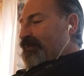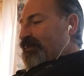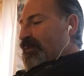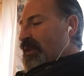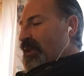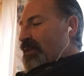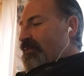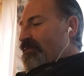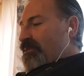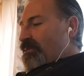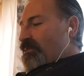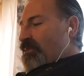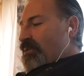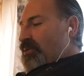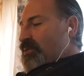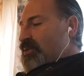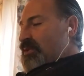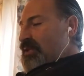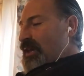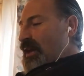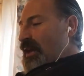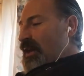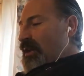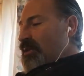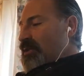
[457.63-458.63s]
and from those
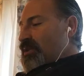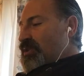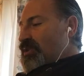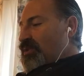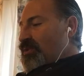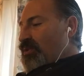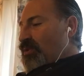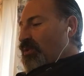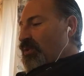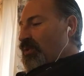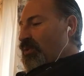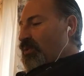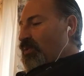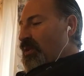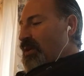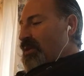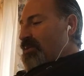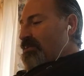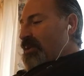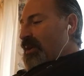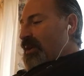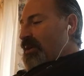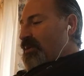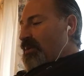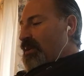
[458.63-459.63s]
towns torn
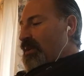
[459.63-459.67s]
one by